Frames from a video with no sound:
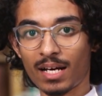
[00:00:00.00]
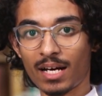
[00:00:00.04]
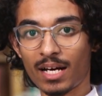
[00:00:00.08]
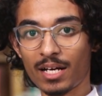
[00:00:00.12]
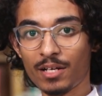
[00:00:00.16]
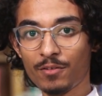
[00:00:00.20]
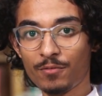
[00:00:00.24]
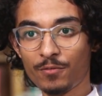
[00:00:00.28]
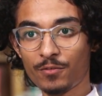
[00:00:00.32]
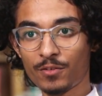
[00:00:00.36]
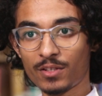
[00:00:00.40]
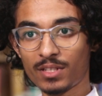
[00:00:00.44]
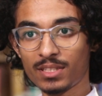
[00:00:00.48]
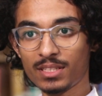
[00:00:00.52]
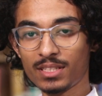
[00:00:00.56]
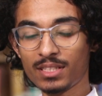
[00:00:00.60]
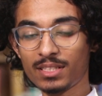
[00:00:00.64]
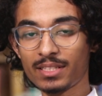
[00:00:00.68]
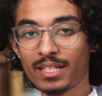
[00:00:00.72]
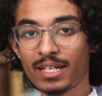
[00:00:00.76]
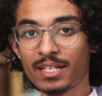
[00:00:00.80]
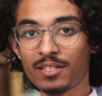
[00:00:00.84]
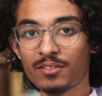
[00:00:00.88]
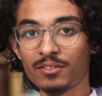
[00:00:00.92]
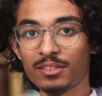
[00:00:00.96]
I
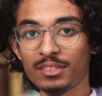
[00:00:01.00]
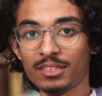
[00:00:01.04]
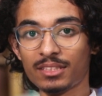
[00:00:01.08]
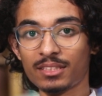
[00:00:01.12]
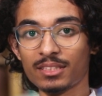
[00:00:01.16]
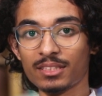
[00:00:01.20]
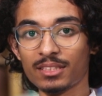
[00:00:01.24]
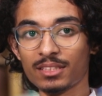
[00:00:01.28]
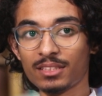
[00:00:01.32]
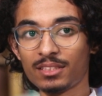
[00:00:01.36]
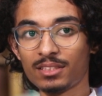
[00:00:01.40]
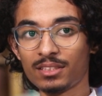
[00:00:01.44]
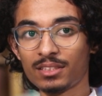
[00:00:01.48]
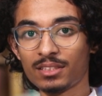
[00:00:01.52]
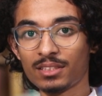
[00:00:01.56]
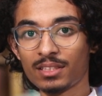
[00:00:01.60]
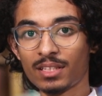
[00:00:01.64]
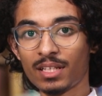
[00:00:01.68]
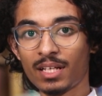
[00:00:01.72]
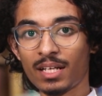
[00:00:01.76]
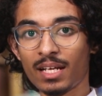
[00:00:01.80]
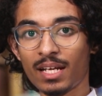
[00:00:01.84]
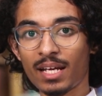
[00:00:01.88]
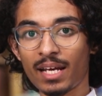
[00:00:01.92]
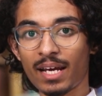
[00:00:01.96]
furthered that research
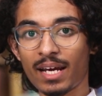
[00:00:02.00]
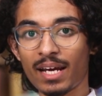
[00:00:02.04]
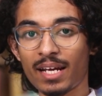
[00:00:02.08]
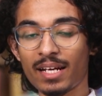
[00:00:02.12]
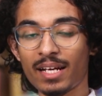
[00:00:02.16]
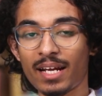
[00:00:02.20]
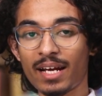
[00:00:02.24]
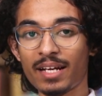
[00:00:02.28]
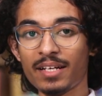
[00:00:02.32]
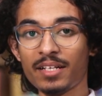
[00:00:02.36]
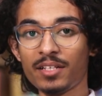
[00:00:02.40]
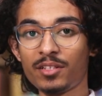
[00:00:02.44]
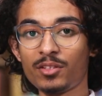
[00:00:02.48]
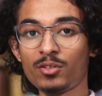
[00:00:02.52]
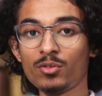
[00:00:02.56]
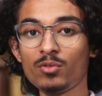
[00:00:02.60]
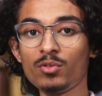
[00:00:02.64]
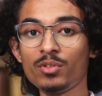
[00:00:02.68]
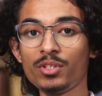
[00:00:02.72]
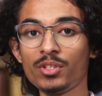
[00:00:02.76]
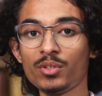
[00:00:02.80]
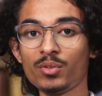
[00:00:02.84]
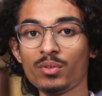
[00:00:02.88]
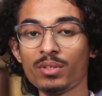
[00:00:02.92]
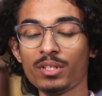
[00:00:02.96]
and added
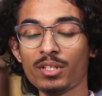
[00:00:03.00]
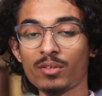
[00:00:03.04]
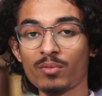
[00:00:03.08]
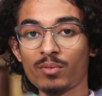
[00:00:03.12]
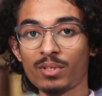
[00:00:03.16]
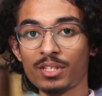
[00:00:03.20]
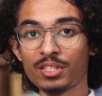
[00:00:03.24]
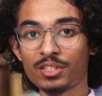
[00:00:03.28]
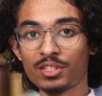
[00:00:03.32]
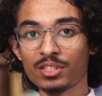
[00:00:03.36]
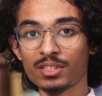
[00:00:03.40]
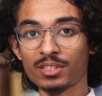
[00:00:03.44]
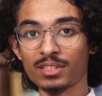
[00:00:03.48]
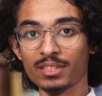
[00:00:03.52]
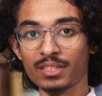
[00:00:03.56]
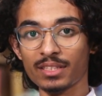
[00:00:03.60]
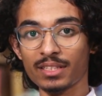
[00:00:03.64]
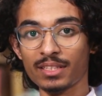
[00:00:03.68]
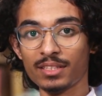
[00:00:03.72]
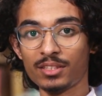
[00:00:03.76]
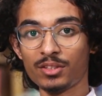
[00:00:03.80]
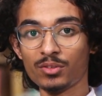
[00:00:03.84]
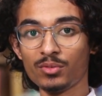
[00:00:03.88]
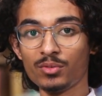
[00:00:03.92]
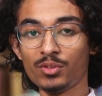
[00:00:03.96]
2 new innovations in
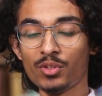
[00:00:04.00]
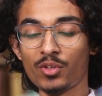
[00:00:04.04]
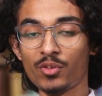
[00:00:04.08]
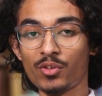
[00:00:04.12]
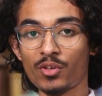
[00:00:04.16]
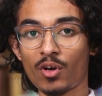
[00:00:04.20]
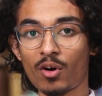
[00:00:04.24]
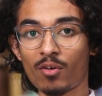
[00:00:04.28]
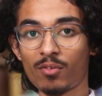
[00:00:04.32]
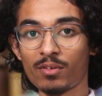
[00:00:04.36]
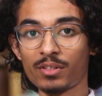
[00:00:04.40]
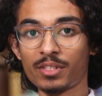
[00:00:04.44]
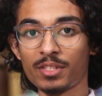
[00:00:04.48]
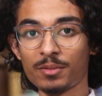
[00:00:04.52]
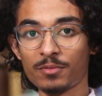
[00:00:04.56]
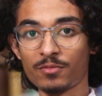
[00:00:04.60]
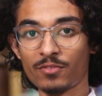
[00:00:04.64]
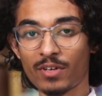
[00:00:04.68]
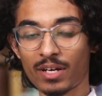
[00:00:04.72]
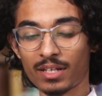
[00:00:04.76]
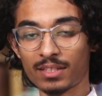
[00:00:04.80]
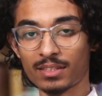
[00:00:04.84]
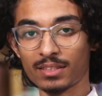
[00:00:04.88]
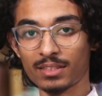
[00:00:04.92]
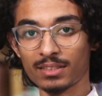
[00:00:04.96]
it, 2 novelty
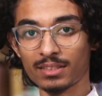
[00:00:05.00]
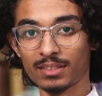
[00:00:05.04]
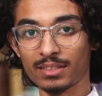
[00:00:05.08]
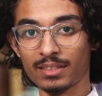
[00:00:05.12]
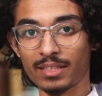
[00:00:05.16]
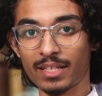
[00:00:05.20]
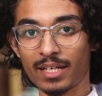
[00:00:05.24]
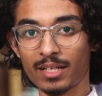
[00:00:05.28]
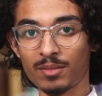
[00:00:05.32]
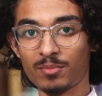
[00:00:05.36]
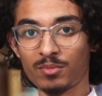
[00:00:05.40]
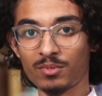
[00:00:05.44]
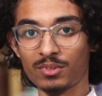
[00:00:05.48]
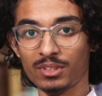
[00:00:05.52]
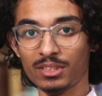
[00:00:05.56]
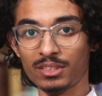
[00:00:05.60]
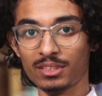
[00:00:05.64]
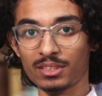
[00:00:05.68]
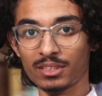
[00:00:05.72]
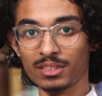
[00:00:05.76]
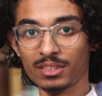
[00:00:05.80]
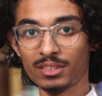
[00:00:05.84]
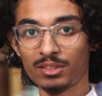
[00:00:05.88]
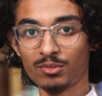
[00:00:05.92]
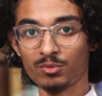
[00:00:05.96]
factors in that
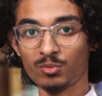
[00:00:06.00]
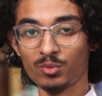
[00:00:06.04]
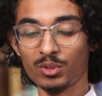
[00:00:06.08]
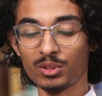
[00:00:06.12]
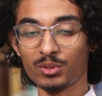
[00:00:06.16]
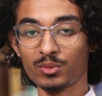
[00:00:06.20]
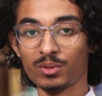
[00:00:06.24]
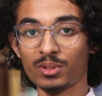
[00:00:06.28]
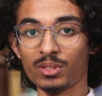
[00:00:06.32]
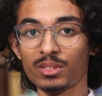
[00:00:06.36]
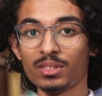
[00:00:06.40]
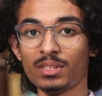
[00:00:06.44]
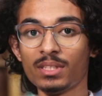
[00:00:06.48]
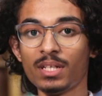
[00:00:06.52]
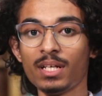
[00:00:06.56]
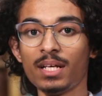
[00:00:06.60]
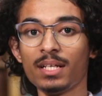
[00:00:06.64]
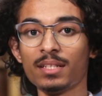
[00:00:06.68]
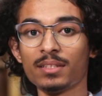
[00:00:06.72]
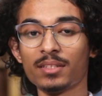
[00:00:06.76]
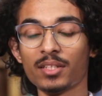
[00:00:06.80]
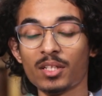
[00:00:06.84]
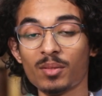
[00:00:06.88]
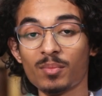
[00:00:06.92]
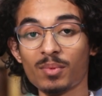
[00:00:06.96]
research, which were
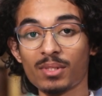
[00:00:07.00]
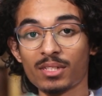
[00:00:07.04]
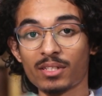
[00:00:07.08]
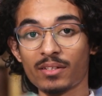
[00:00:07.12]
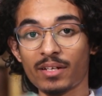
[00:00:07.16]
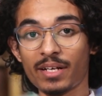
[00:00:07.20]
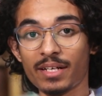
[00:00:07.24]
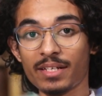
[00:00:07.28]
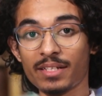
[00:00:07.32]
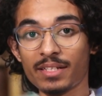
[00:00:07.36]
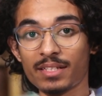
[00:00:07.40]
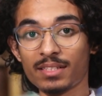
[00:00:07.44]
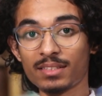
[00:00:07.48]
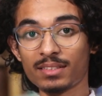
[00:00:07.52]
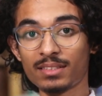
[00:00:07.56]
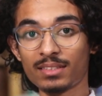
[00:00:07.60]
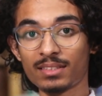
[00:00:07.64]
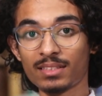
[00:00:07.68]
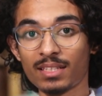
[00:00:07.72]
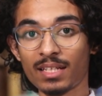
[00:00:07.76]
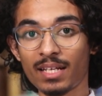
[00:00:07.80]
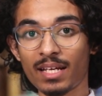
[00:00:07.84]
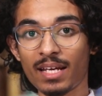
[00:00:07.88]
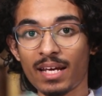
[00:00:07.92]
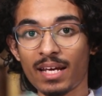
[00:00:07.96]
thermal gradients